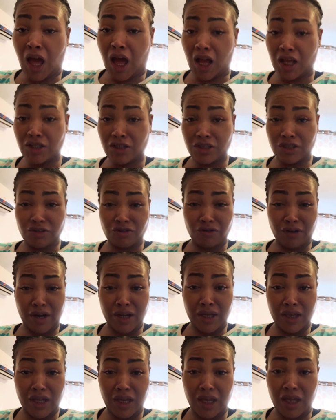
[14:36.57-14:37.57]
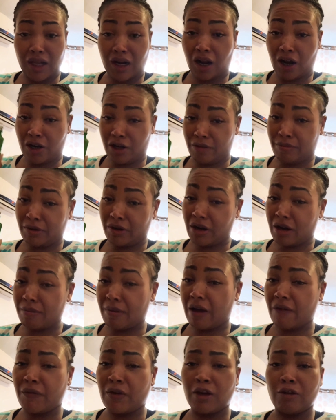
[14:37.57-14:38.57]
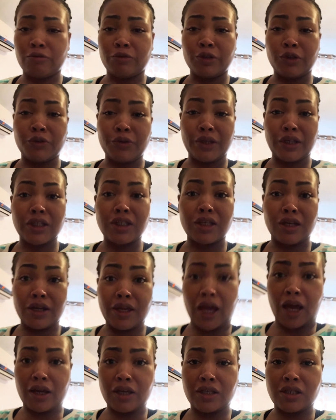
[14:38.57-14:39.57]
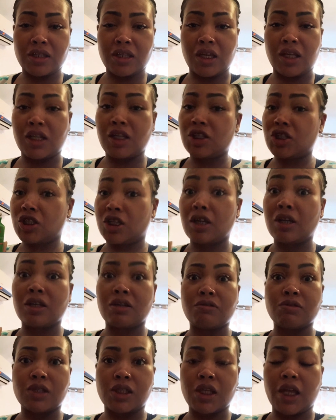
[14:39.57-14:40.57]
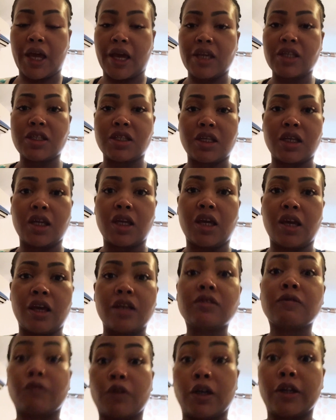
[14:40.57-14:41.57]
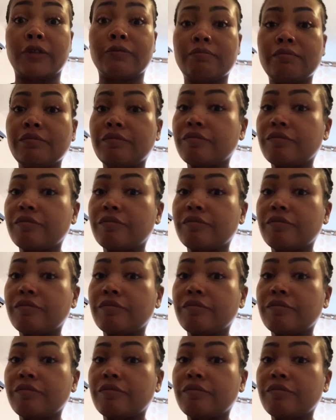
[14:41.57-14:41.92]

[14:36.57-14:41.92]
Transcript: I just drank it, and I even grabbed my phone real quick so y'all can see. This shit was nasty as fuck.